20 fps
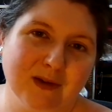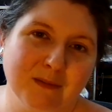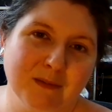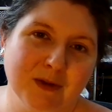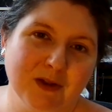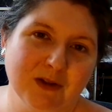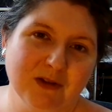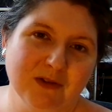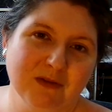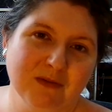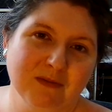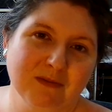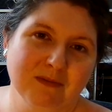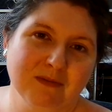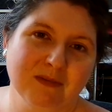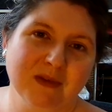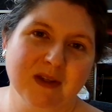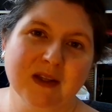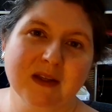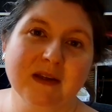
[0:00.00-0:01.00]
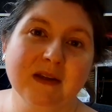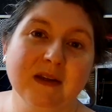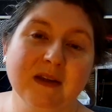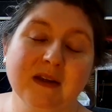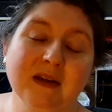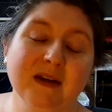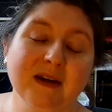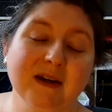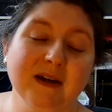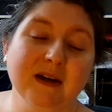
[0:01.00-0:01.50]
much.
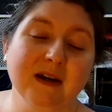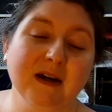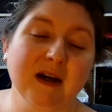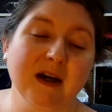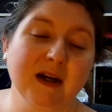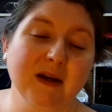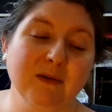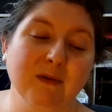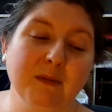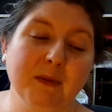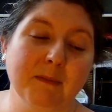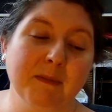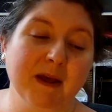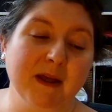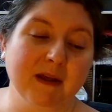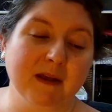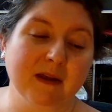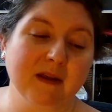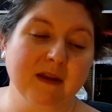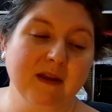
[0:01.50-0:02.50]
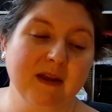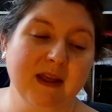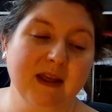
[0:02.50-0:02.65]
I will be back